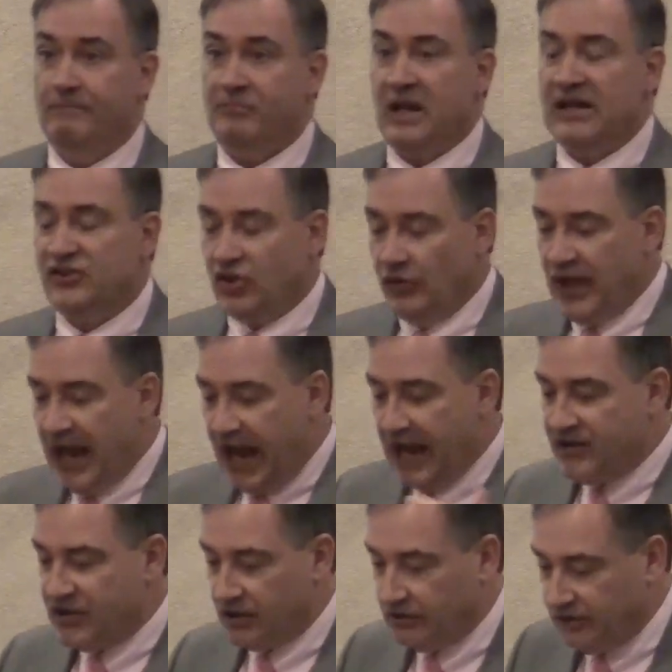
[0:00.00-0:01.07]
And so they
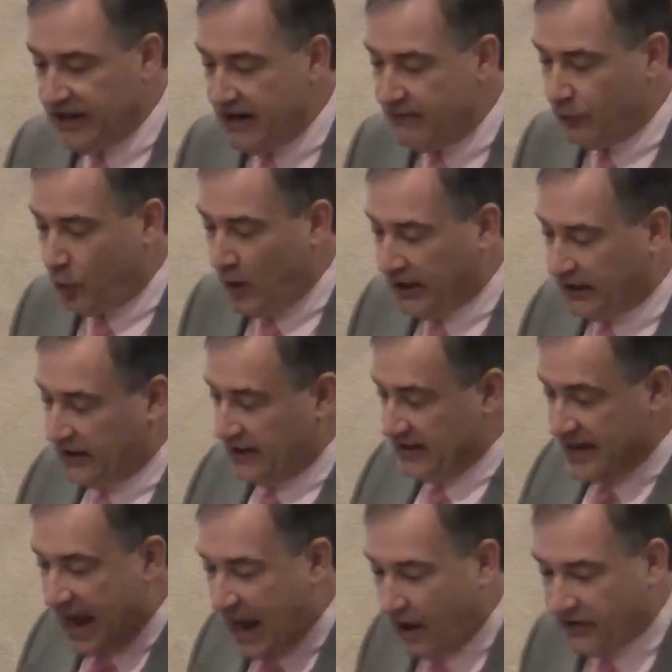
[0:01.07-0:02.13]
had to leave quickly.
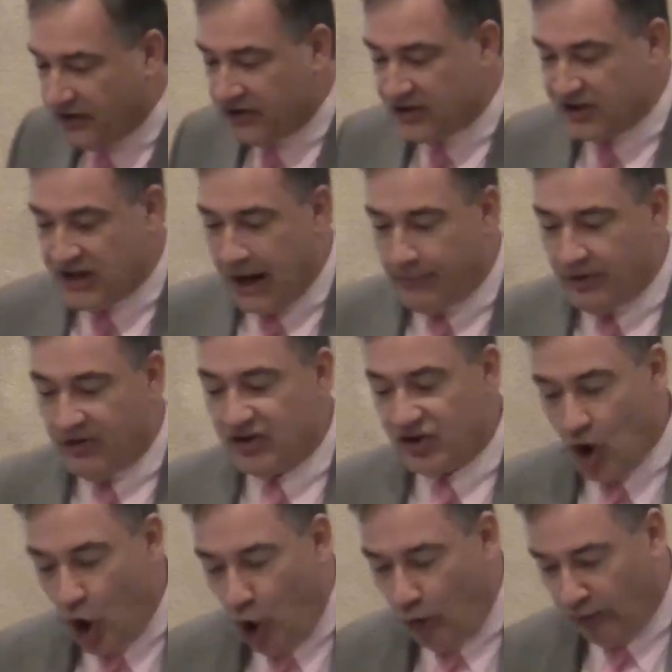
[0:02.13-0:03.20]
Now that the Sabbath is
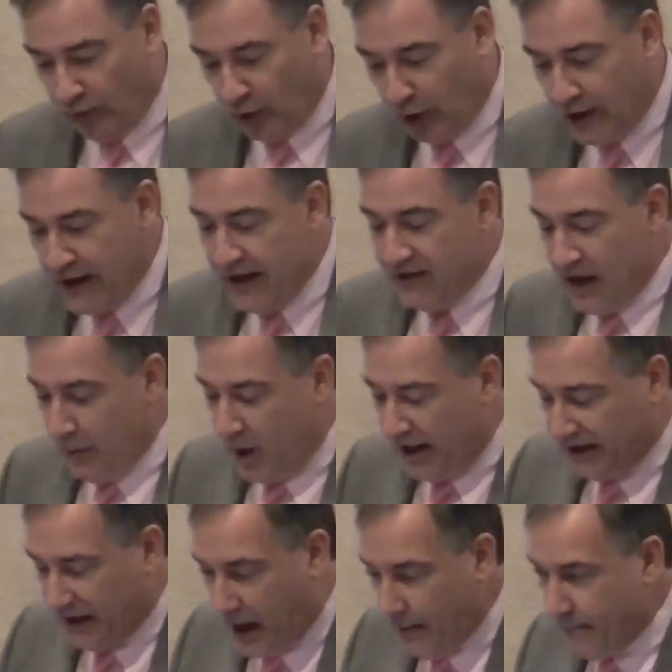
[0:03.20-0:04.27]
over, they want to
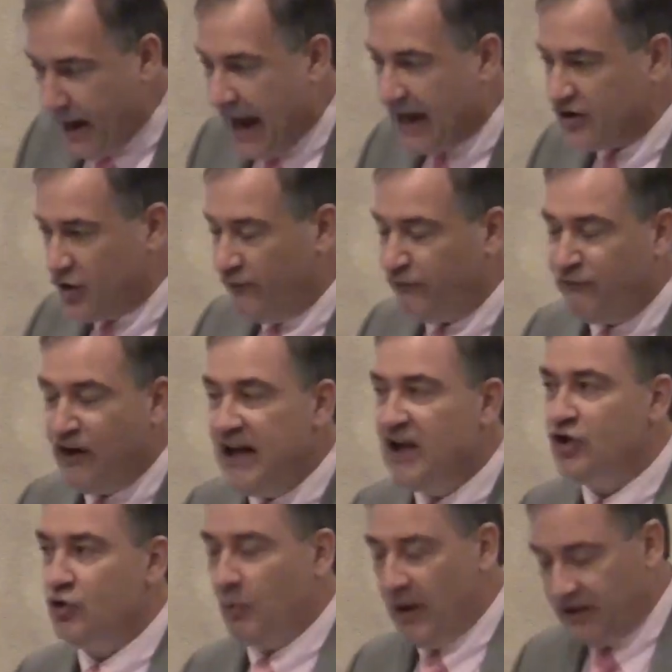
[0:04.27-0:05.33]
come back to
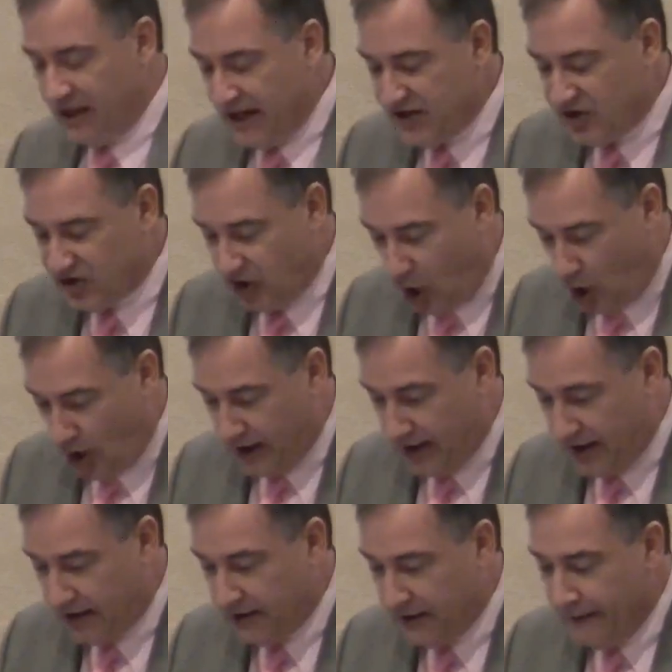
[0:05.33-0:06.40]
finish what they
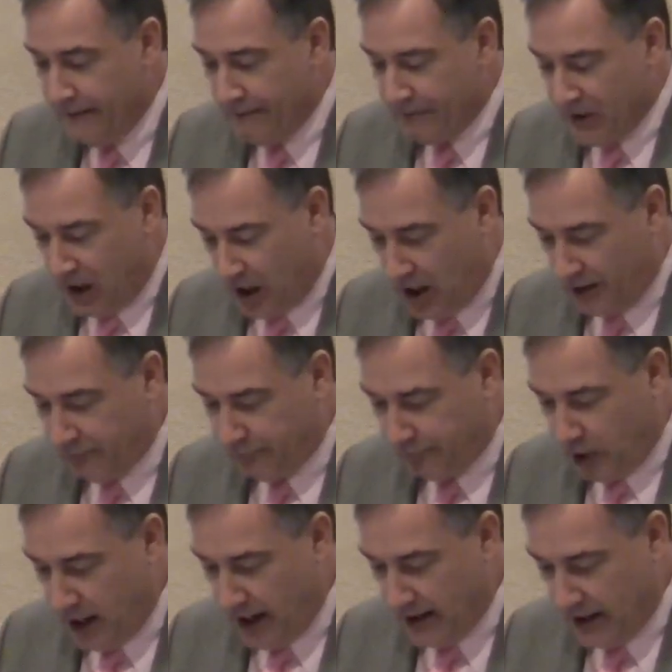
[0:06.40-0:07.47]
started on
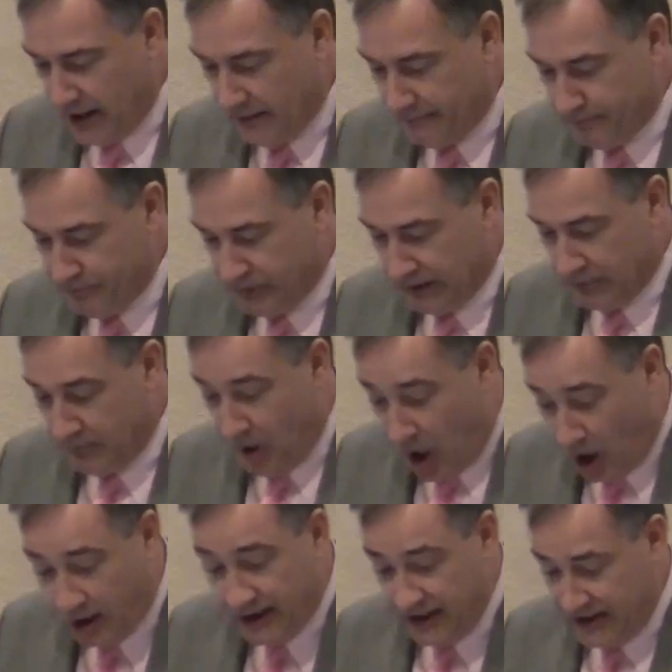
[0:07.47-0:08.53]
Friday.
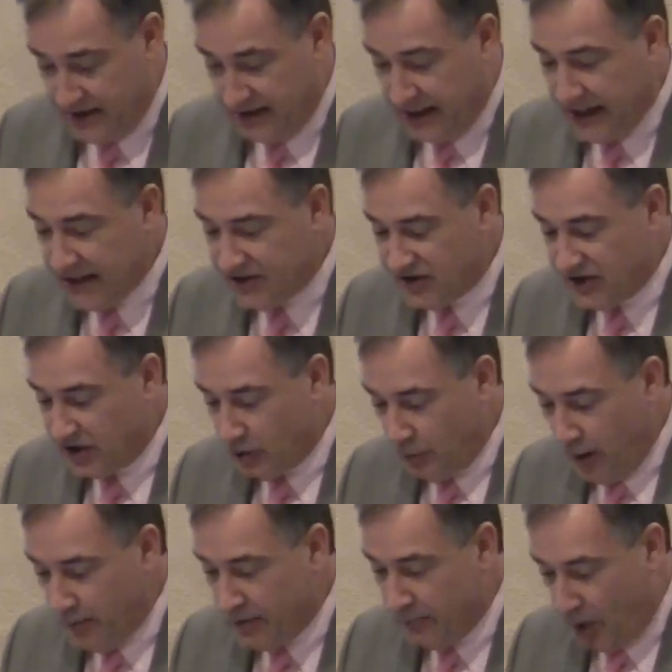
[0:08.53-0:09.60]
Mark indicates that the
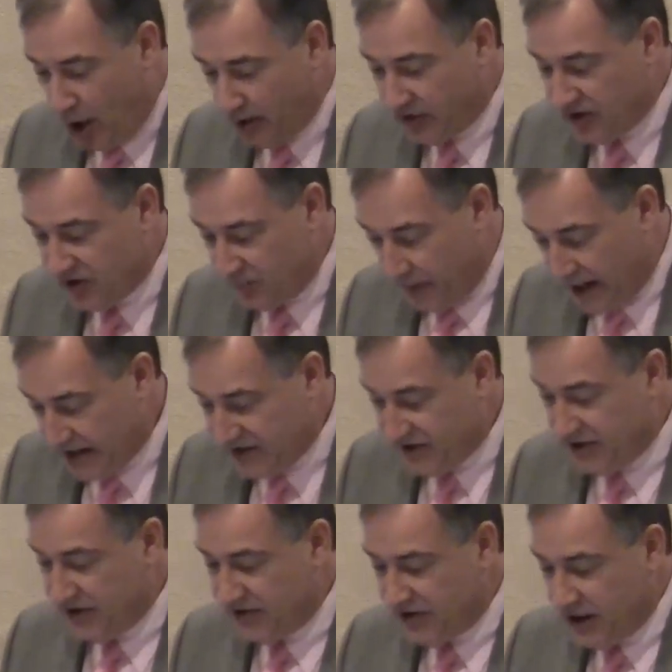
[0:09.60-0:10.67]
women bought the
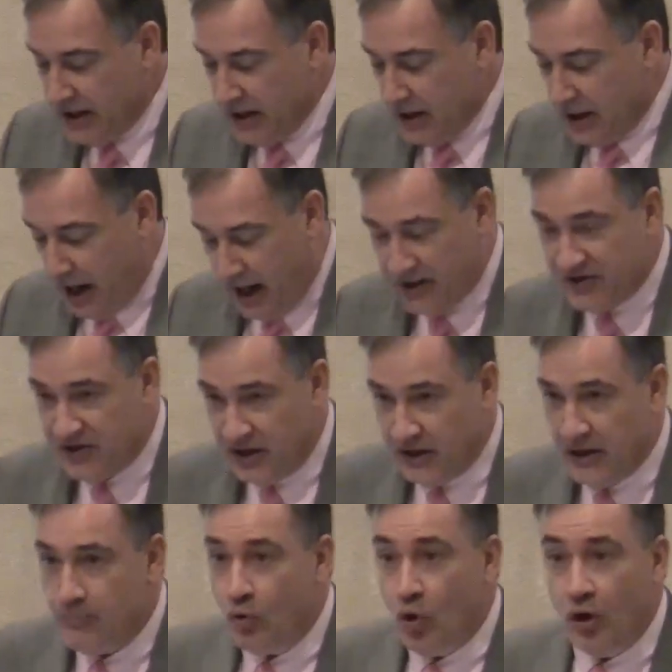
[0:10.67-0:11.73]
spices on
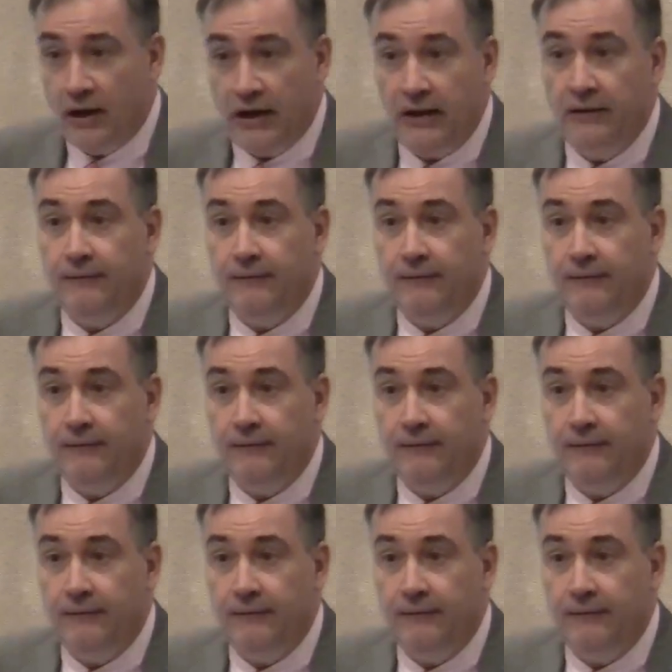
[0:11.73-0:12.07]
Sunday morning,